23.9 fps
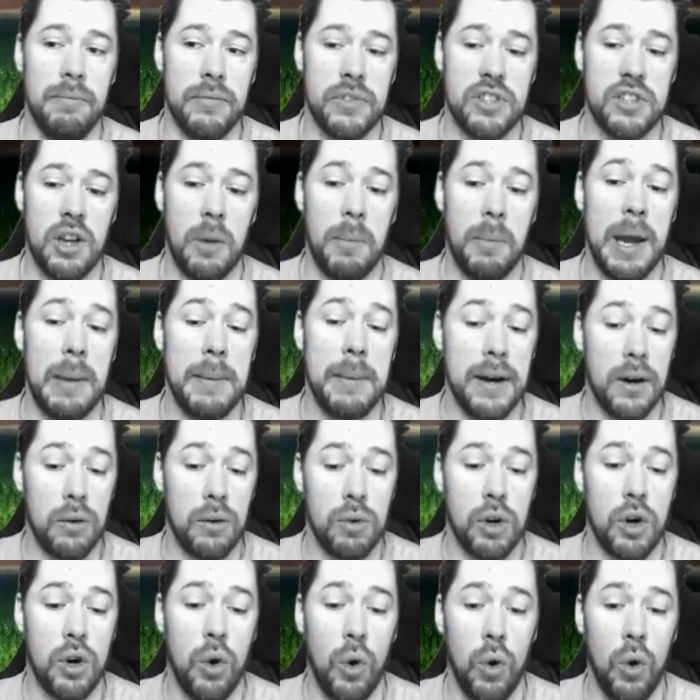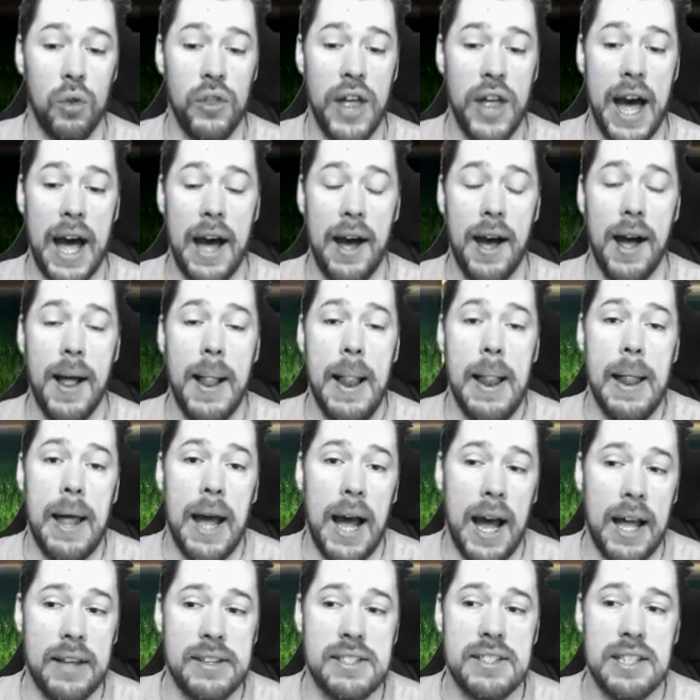So maybe I'll record that
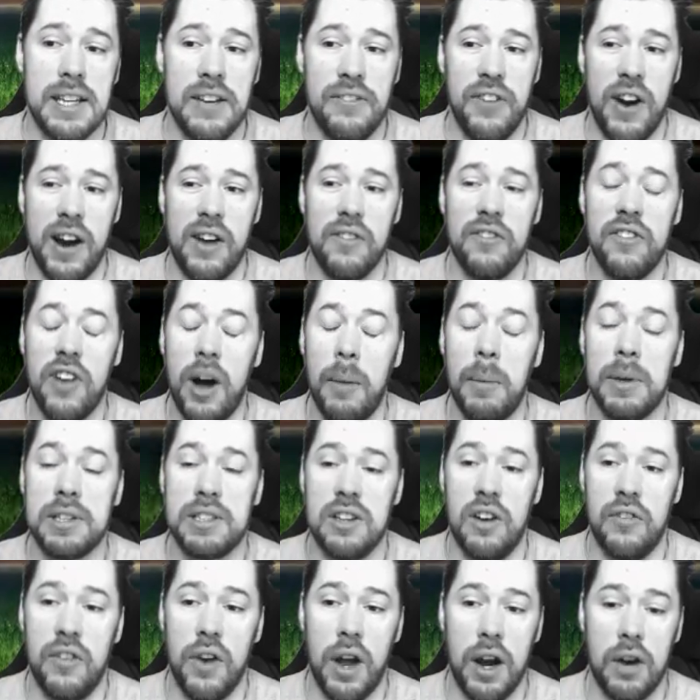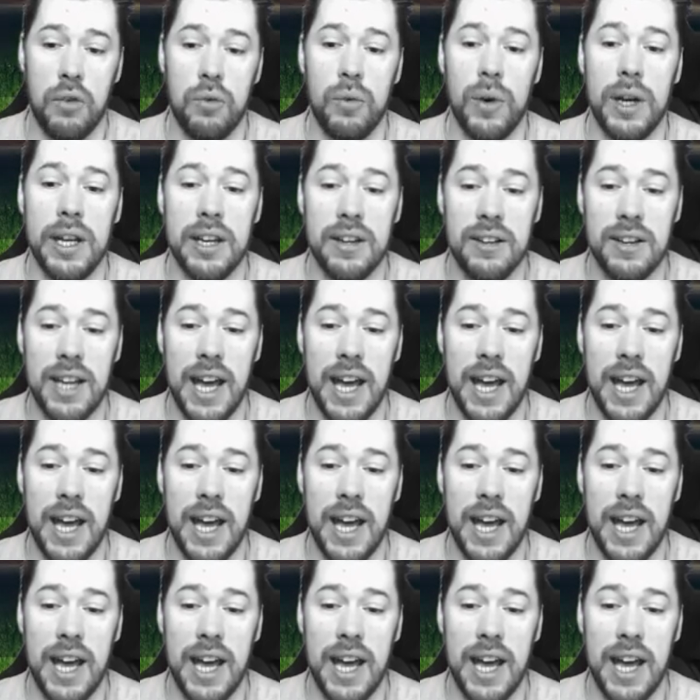and see if I can find myself like a really good